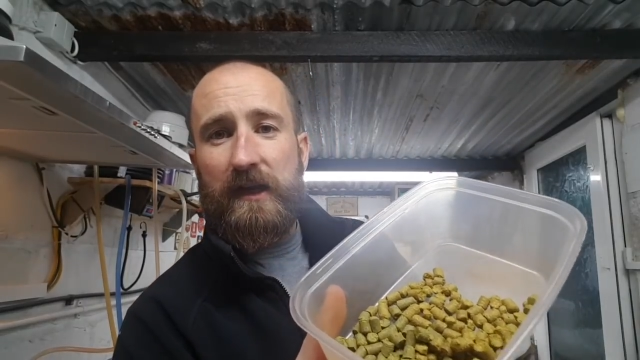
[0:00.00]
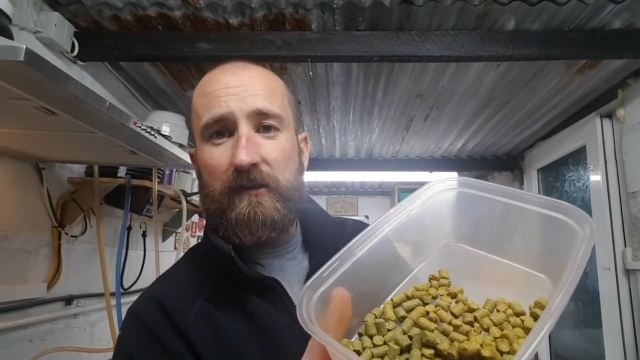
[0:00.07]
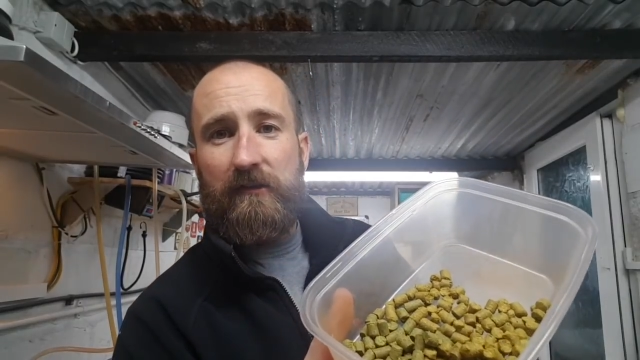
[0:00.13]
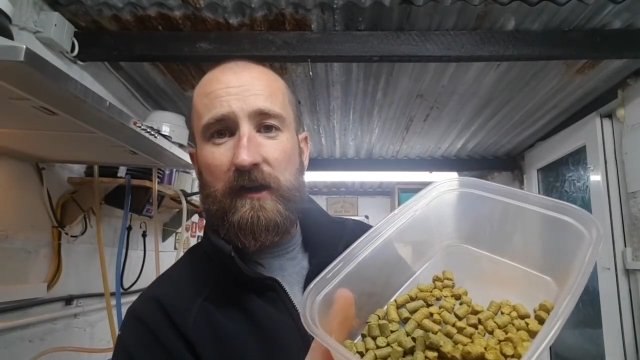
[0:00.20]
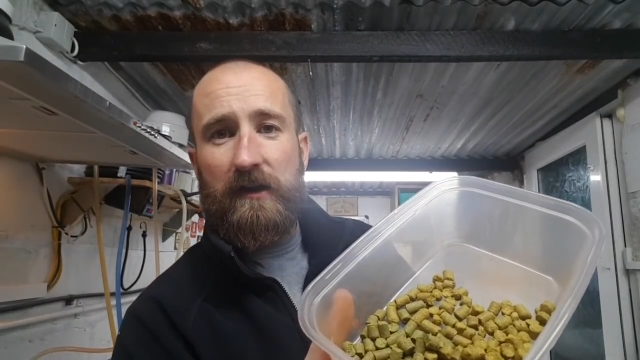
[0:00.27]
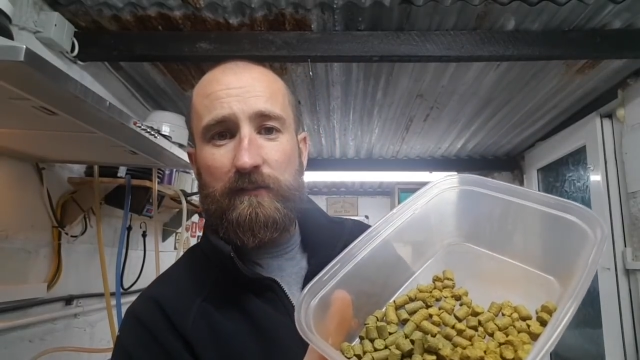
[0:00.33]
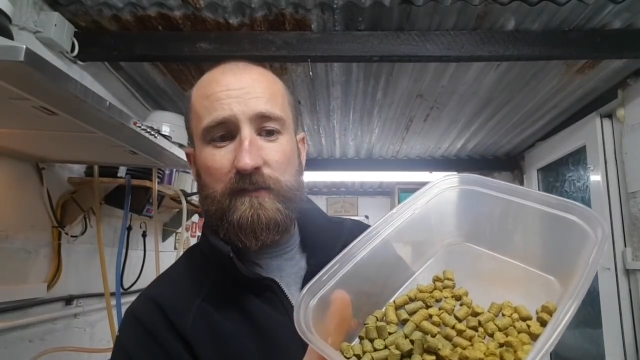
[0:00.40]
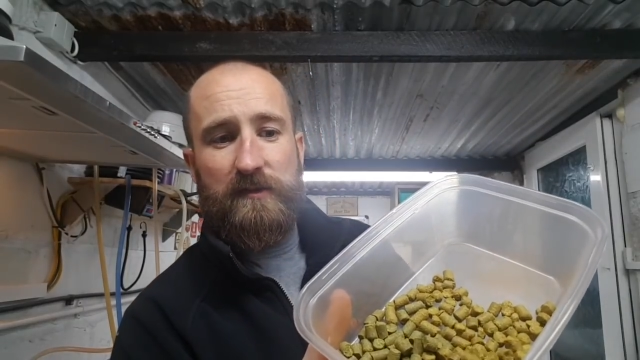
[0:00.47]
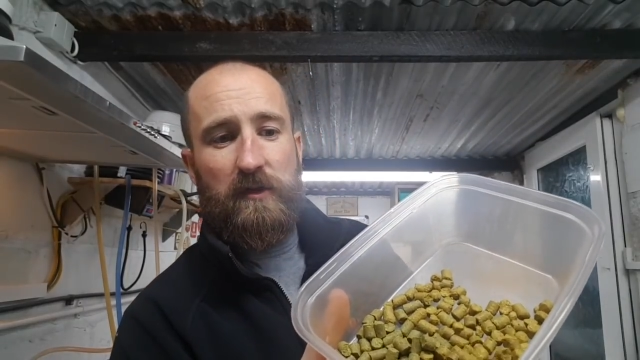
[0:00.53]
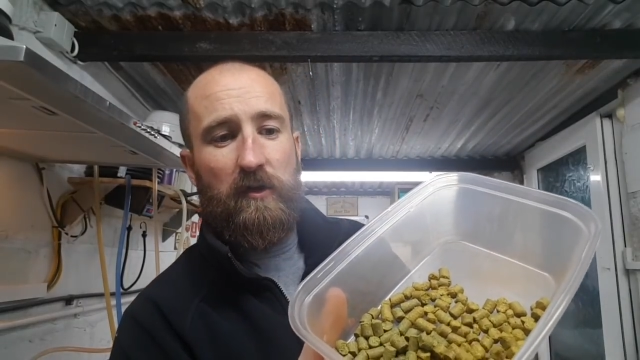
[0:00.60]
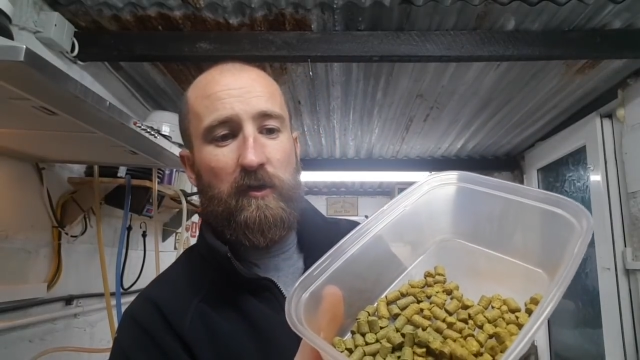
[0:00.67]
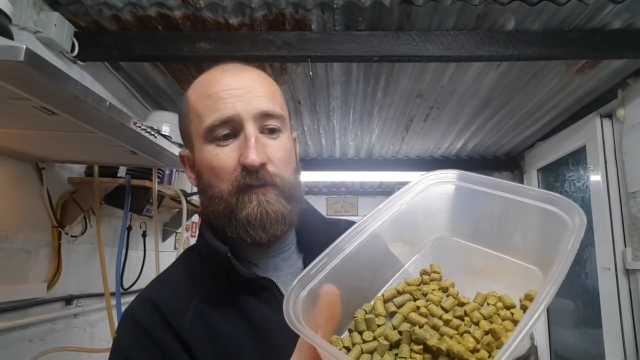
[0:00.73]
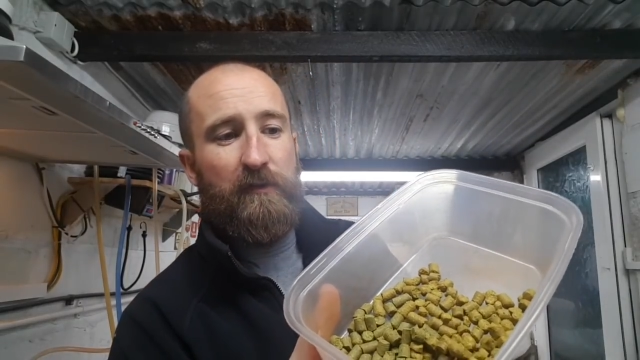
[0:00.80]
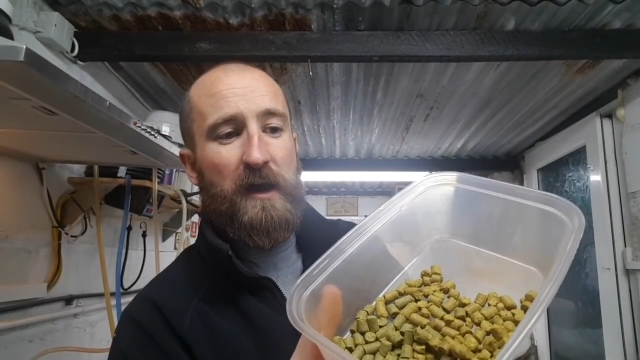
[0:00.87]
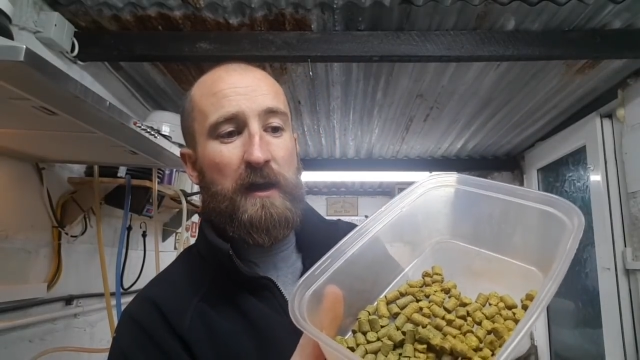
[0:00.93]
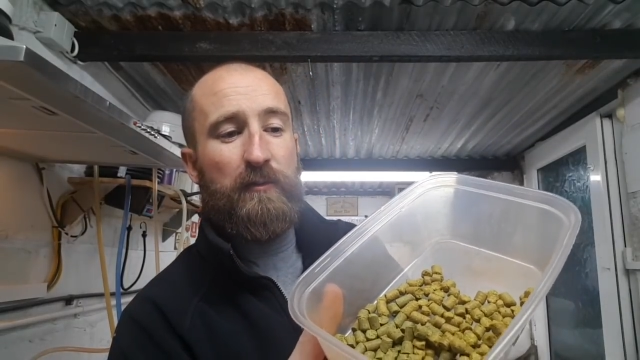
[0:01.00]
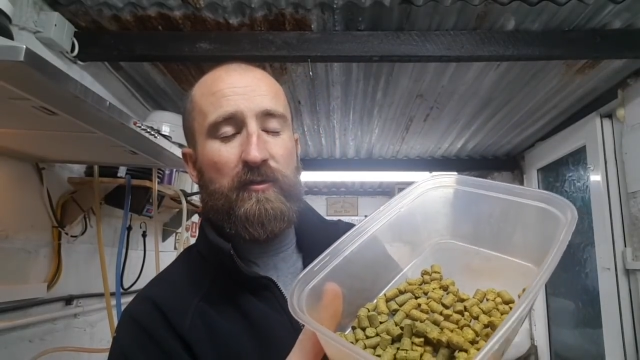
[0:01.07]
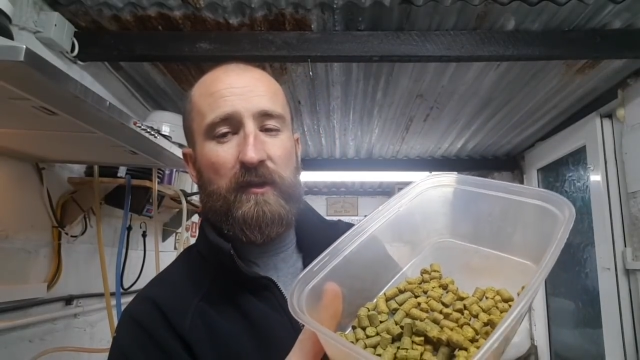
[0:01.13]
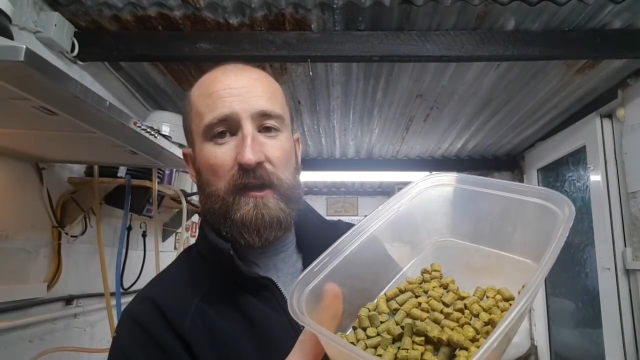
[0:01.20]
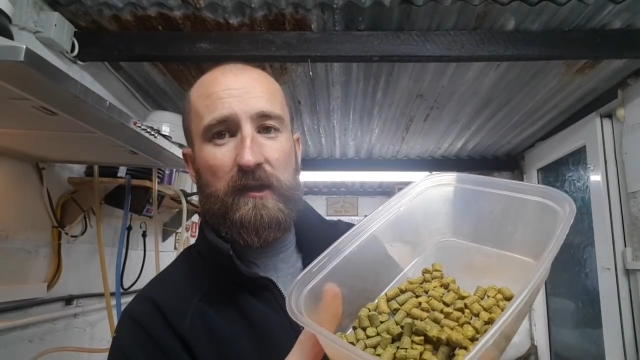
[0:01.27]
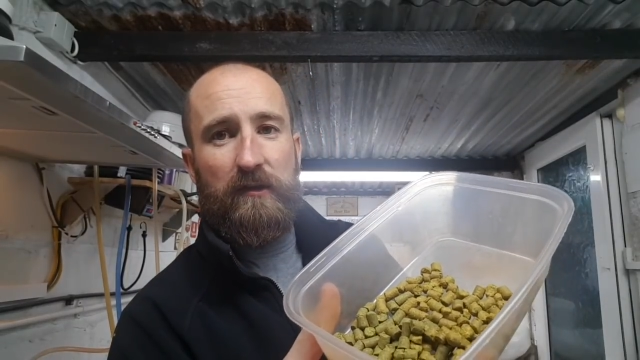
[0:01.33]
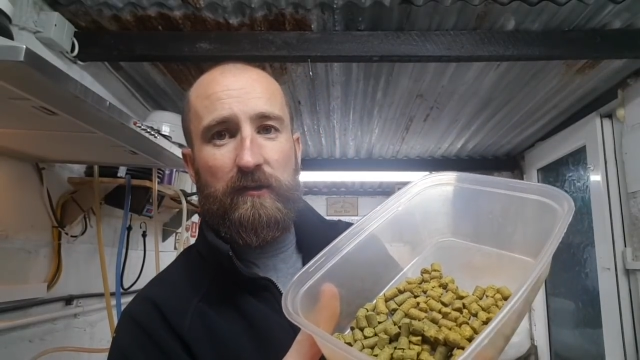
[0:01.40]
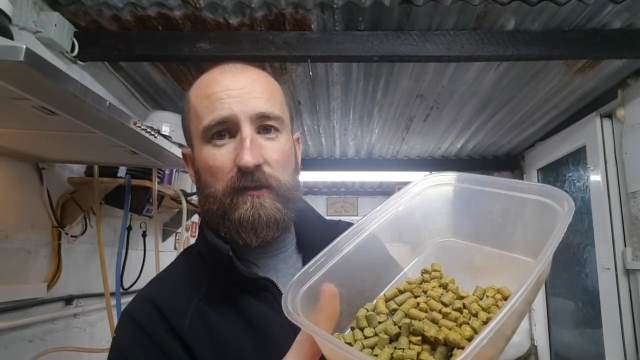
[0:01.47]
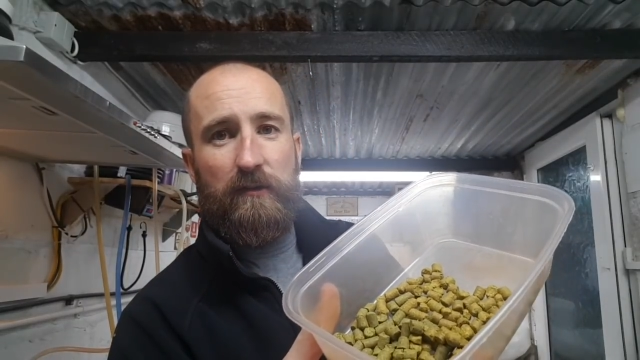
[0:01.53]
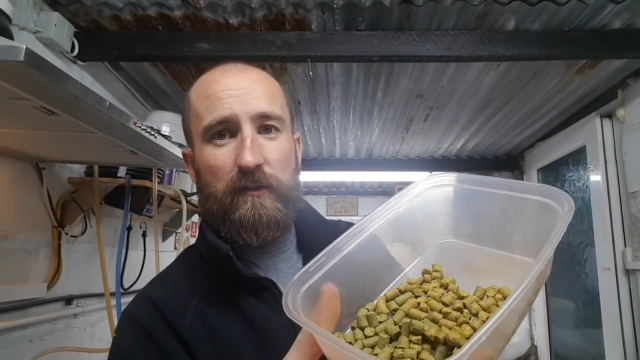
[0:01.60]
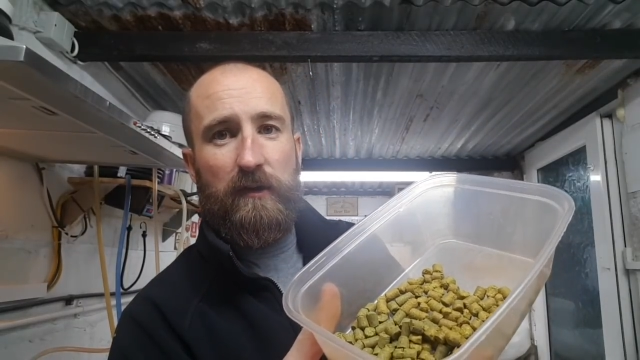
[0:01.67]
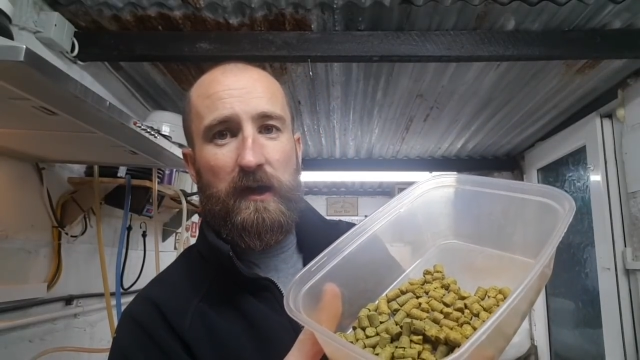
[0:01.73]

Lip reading: grams of Amarillo